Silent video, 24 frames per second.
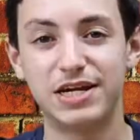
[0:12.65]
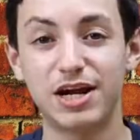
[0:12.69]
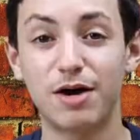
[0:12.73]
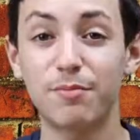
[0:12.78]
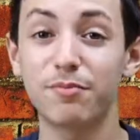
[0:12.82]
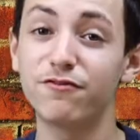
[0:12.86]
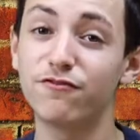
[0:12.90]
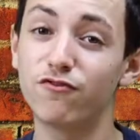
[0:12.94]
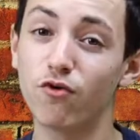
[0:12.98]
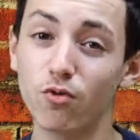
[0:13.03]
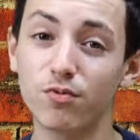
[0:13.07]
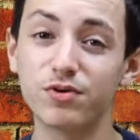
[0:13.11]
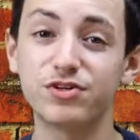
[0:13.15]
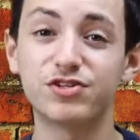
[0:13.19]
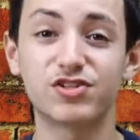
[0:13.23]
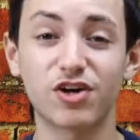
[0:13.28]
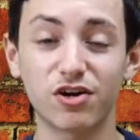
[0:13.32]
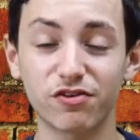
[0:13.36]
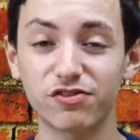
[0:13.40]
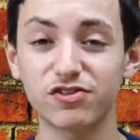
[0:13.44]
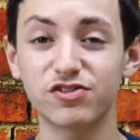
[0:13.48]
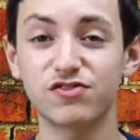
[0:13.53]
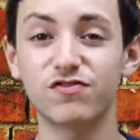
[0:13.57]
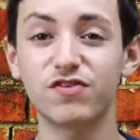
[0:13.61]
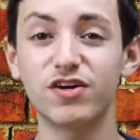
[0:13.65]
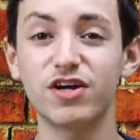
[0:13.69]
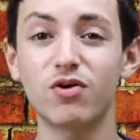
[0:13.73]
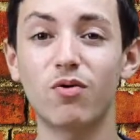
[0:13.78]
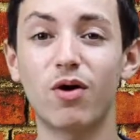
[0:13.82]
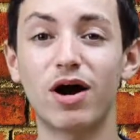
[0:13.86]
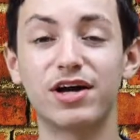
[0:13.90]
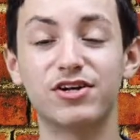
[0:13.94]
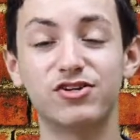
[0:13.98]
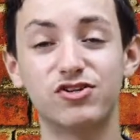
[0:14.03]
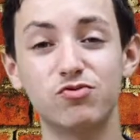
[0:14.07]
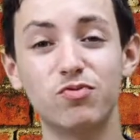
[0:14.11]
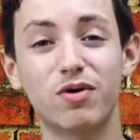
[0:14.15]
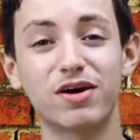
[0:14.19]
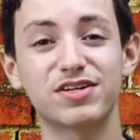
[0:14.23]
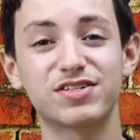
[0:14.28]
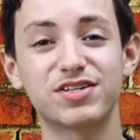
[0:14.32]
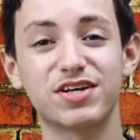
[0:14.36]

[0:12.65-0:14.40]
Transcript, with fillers: Now before we start this video, I do want to